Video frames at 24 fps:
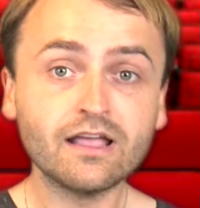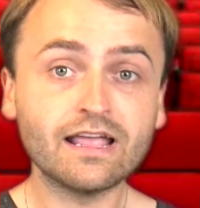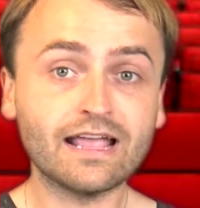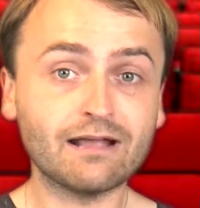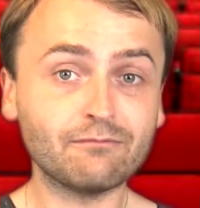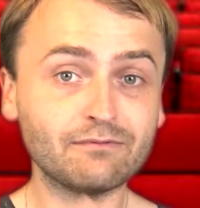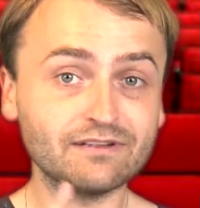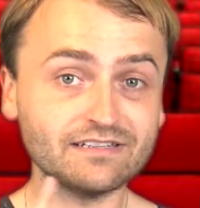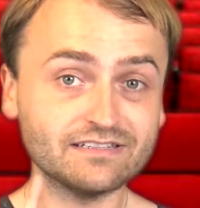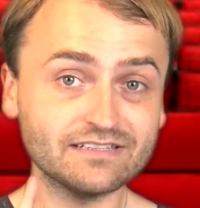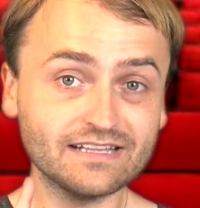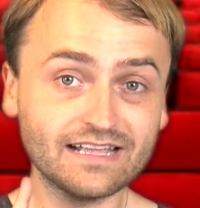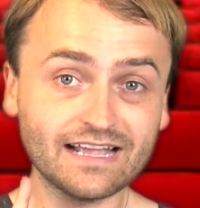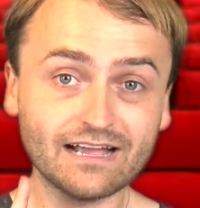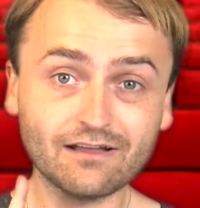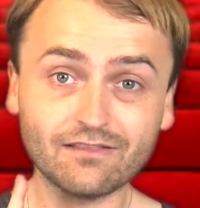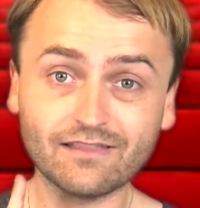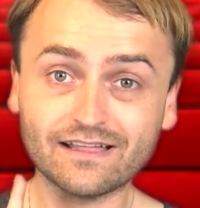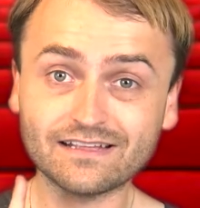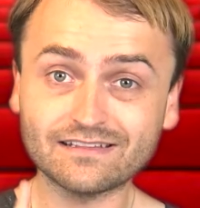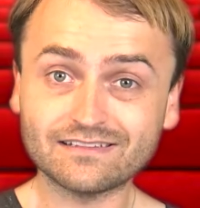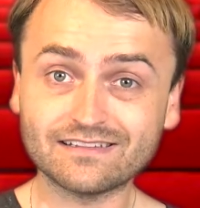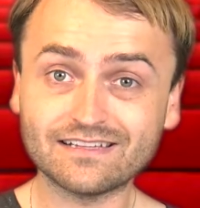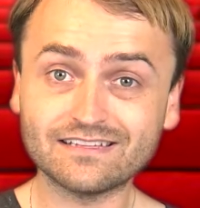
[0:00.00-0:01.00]
and we see how,
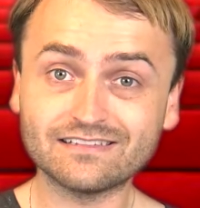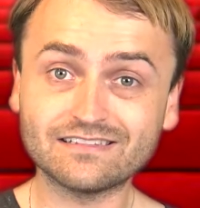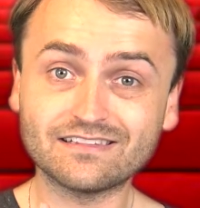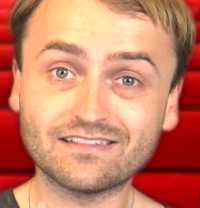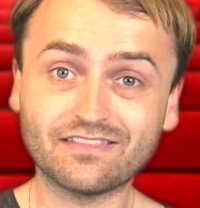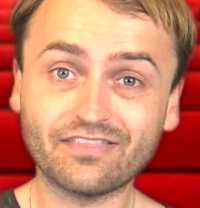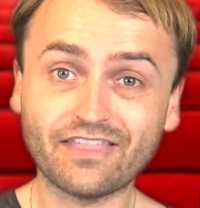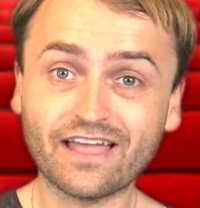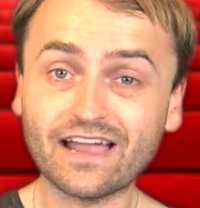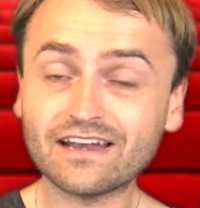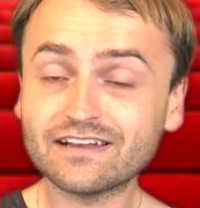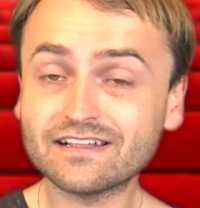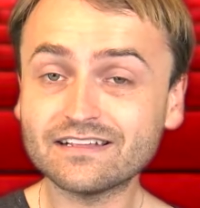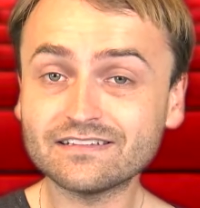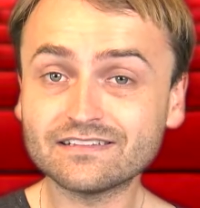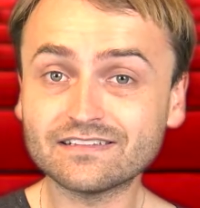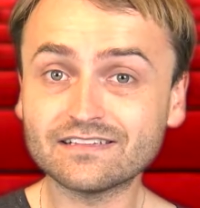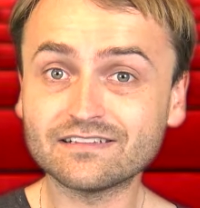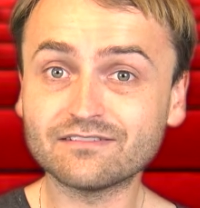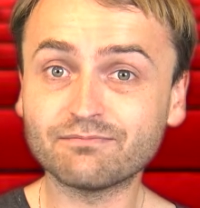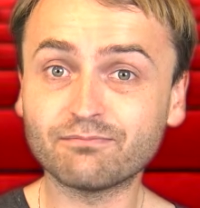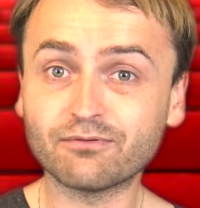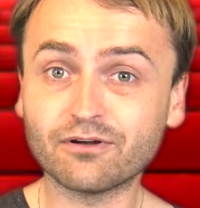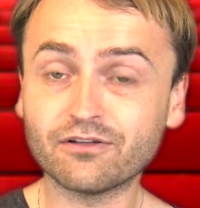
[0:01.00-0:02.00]
like, since
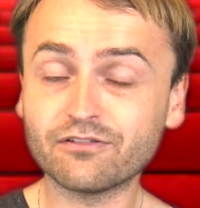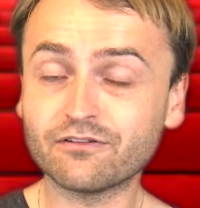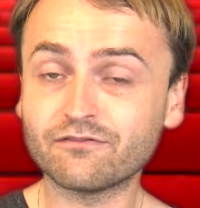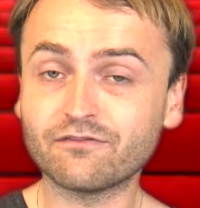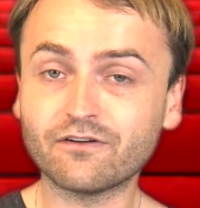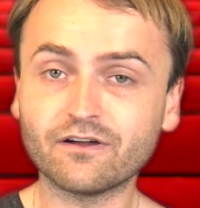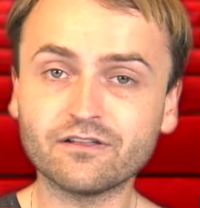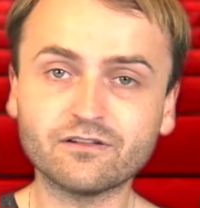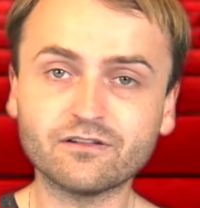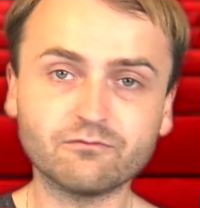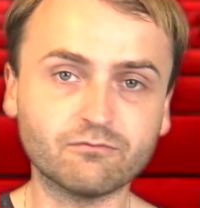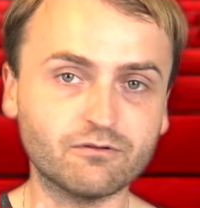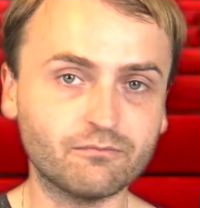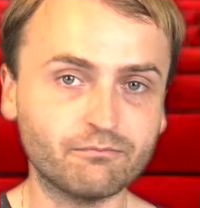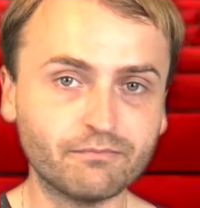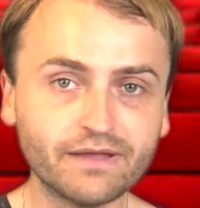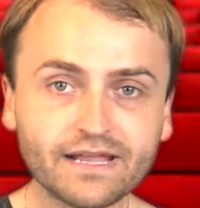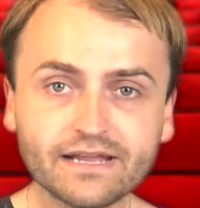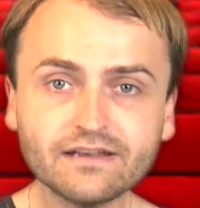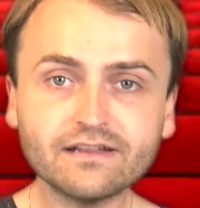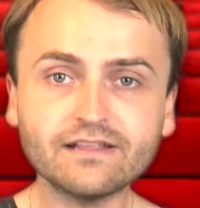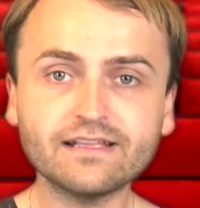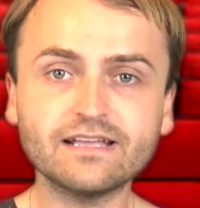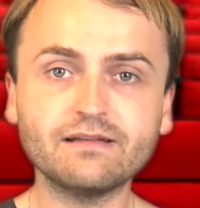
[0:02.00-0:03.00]
Thaddeus's brother and father were
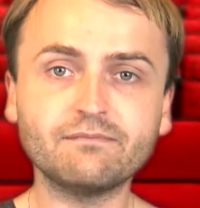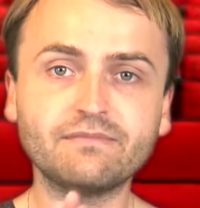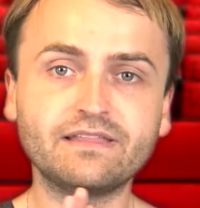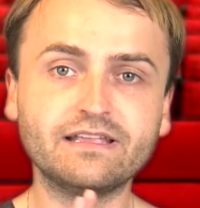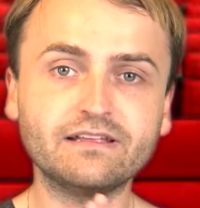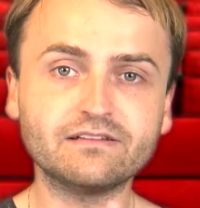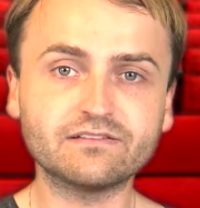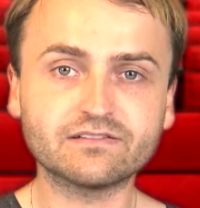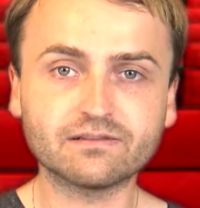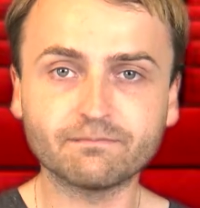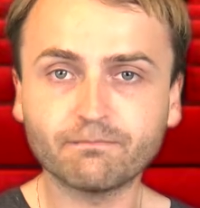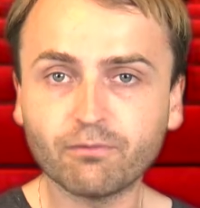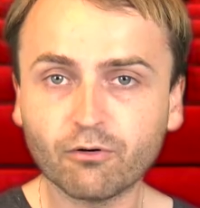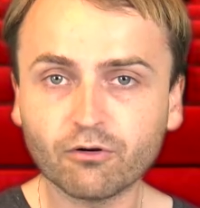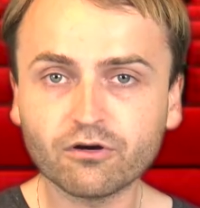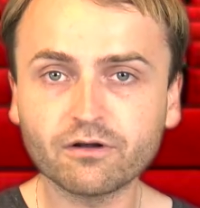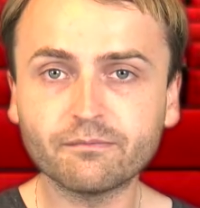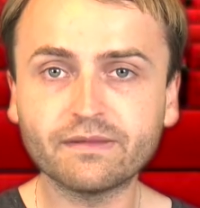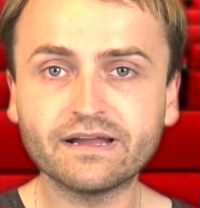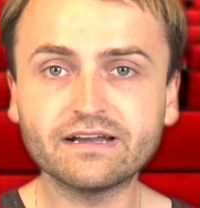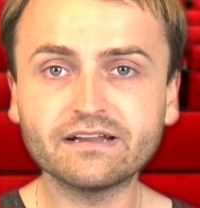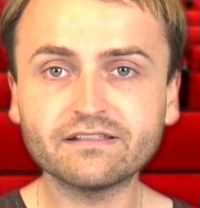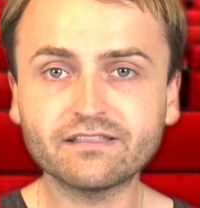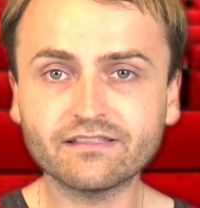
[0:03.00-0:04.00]
mean to him, didn't support
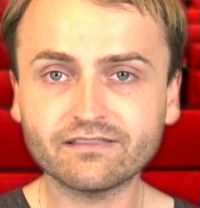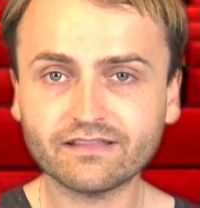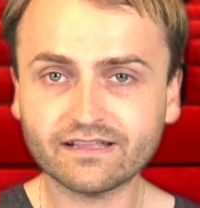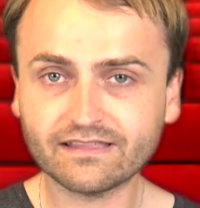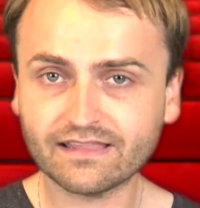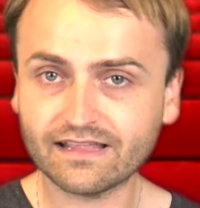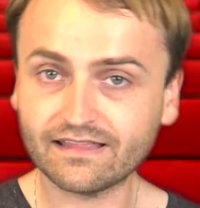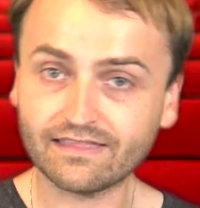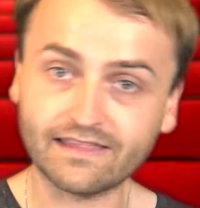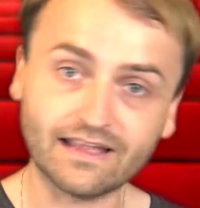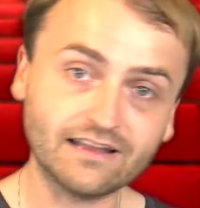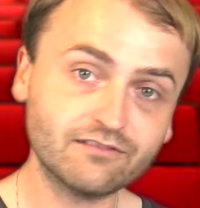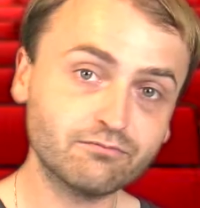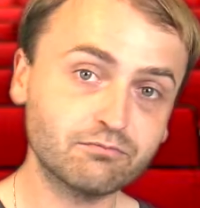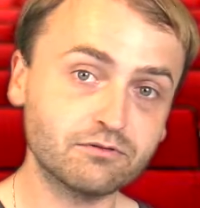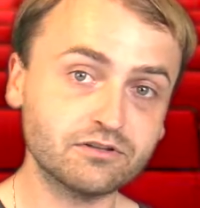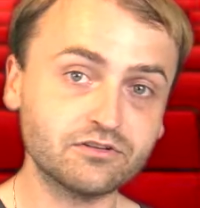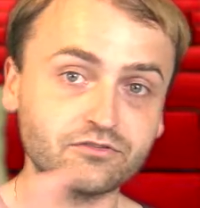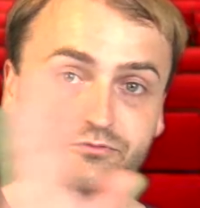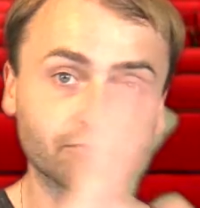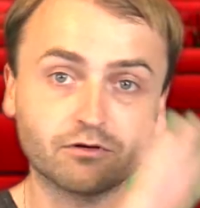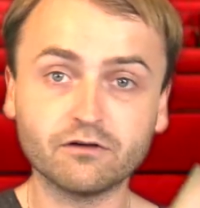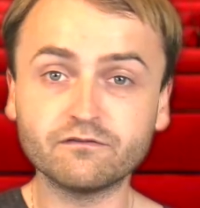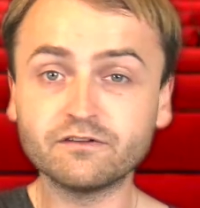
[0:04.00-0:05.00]
him, anything like that, that's what
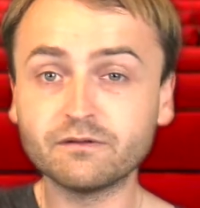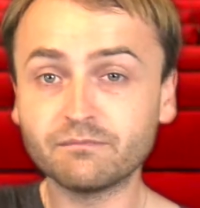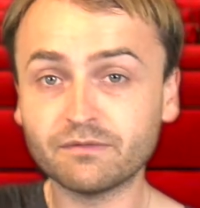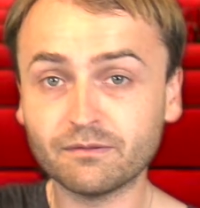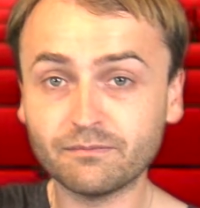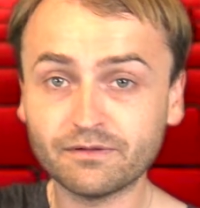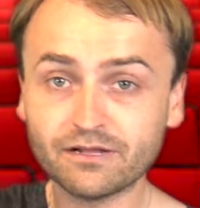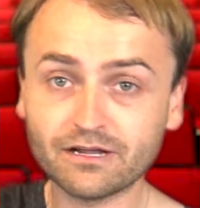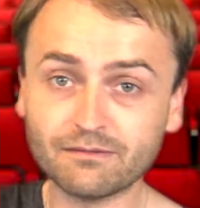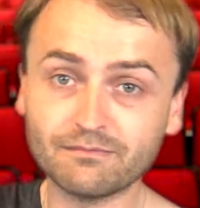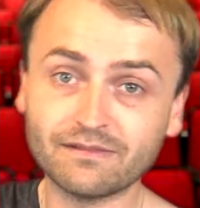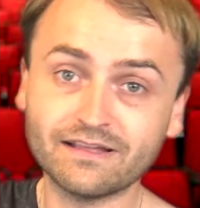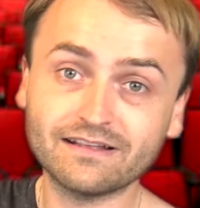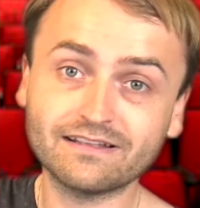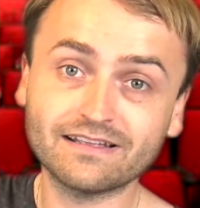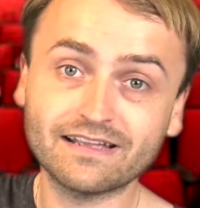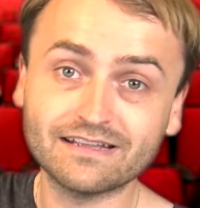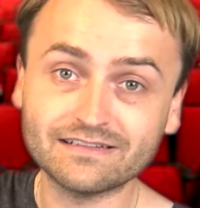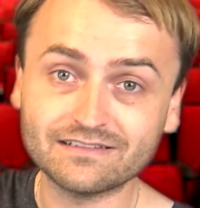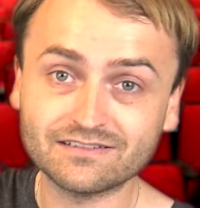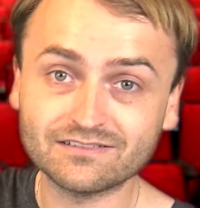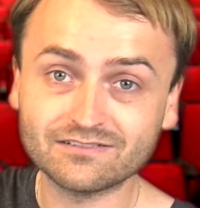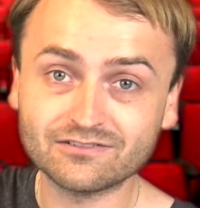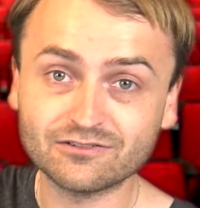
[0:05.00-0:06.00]
drove him to become like
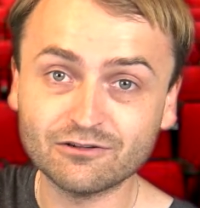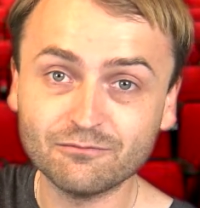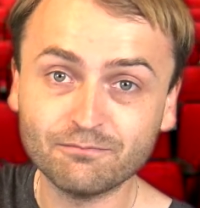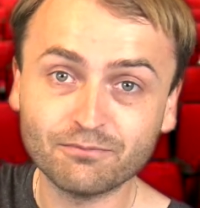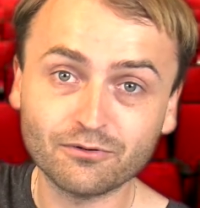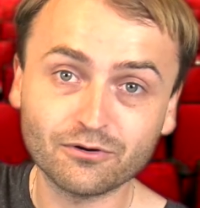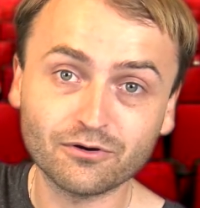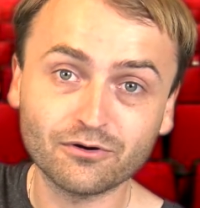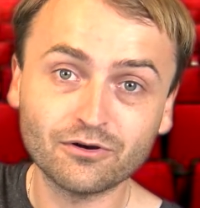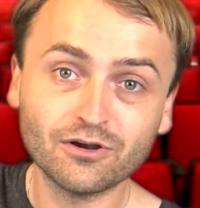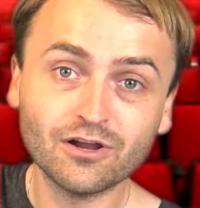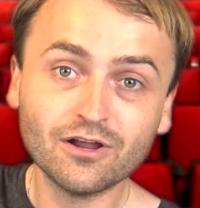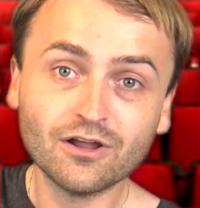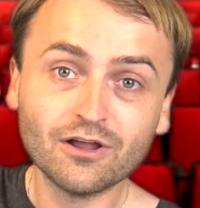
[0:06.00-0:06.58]
a super